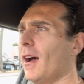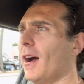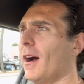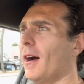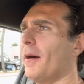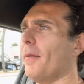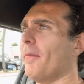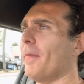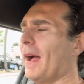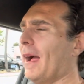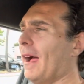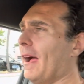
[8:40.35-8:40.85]

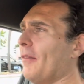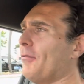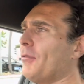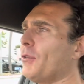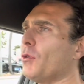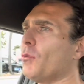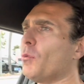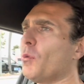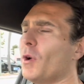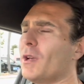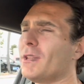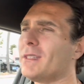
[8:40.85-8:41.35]
A
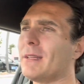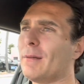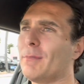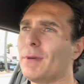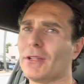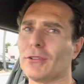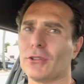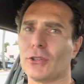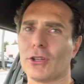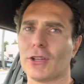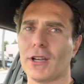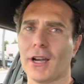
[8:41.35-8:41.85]
few words
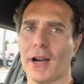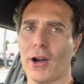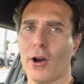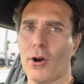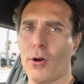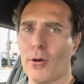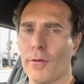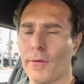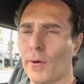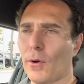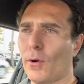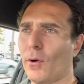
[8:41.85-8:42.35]
about the car
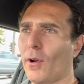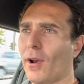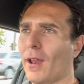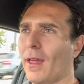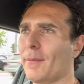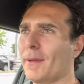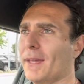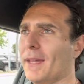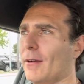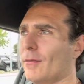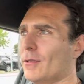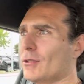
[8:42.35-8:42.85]
overall. I
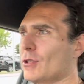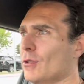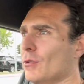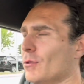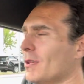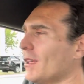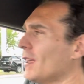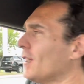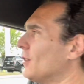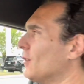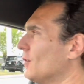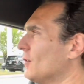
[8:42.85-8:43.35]
mean, I was
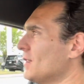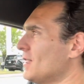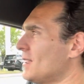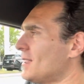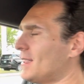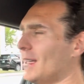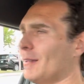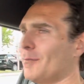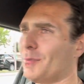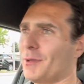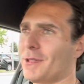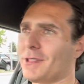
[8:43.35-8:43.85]
looking at the
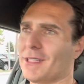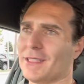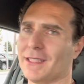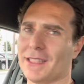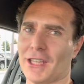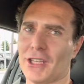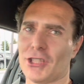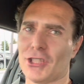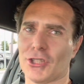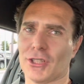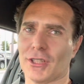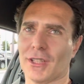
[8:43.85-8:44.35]
Nissan
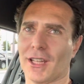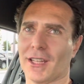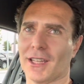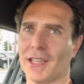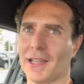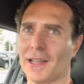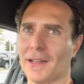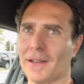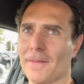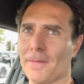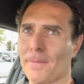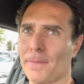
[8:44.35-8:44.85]
presentation, and
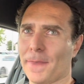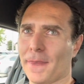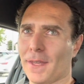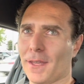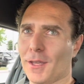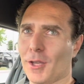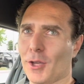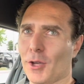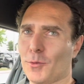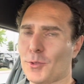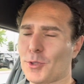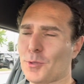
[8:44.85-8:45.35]
it
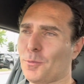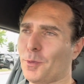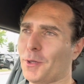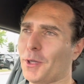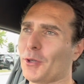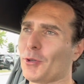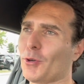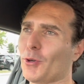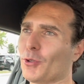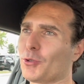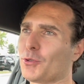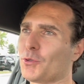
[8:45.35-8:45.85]
was pretty
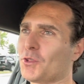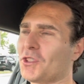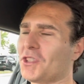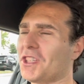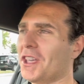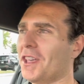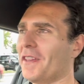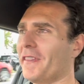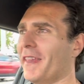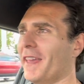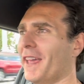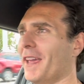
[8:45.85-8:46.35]
cool to
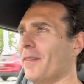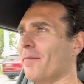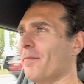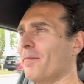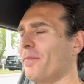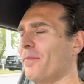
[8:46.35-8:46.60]
see how they